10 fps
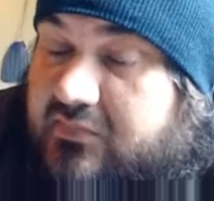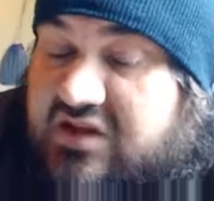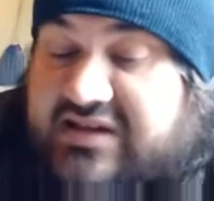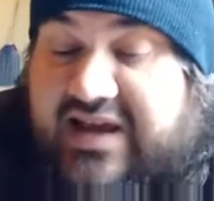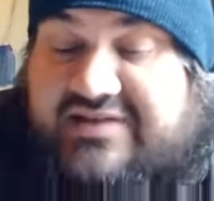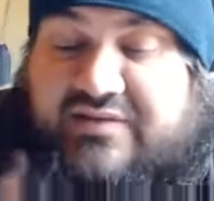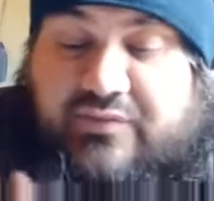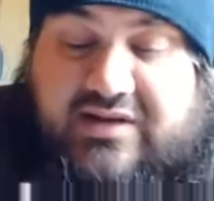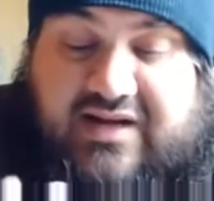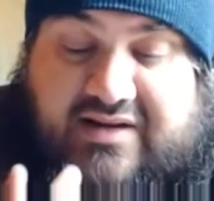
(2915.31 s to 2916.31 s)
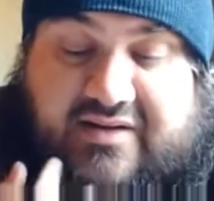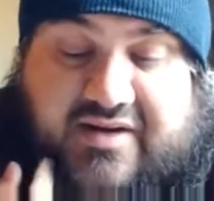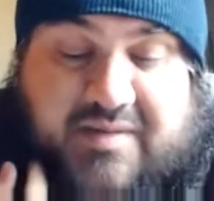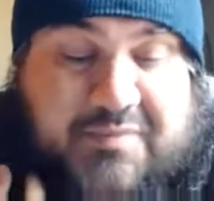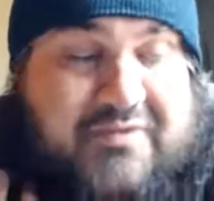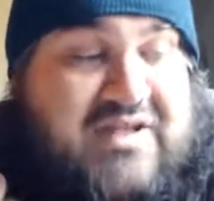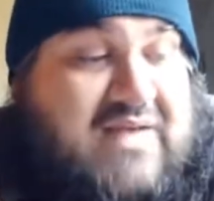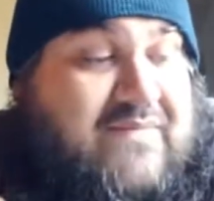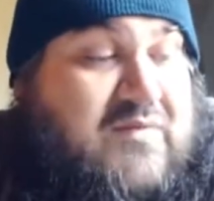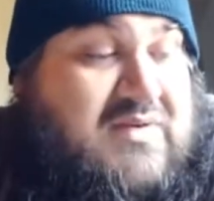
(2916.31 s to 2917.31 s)
Because I actually would like a couple to
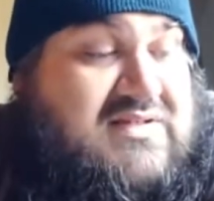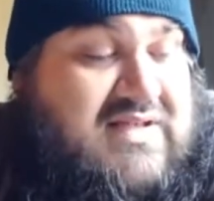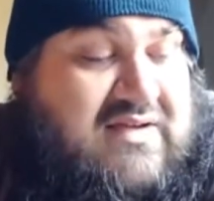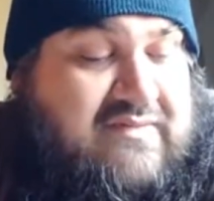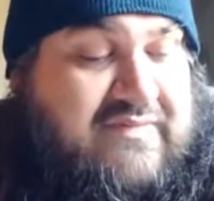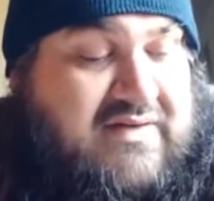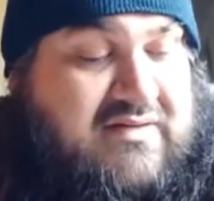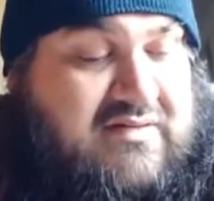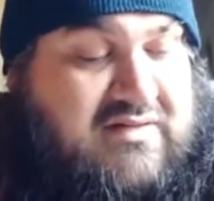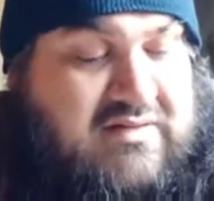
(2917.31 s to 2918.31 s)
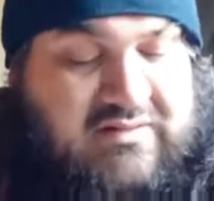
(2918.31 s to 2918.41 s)
keep for myself. And